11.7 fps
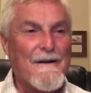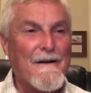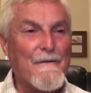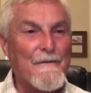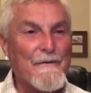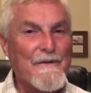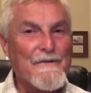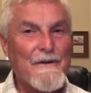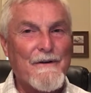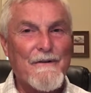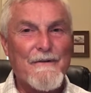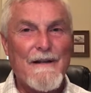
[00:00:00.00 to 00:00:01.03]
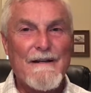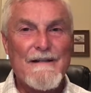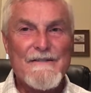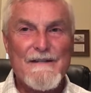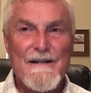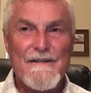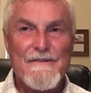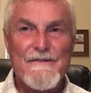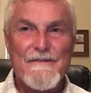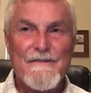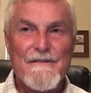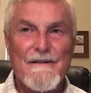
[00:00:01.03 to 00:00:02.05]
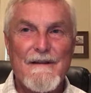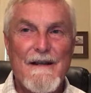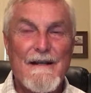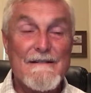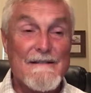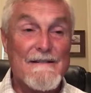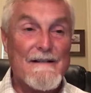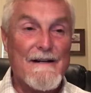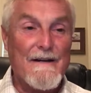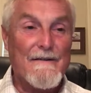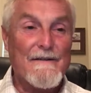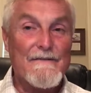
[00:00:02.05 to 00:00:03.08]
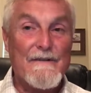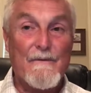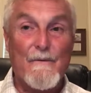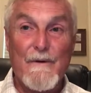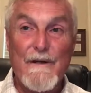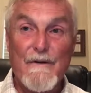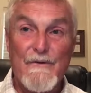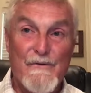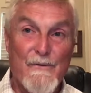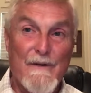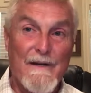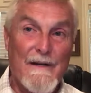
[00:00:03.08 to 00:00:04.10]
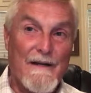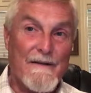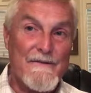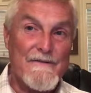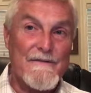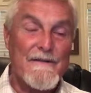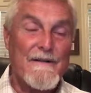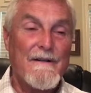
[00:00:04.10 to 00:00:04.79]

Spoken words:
over this earth and its nations as his inheritance. And we are joint heirs.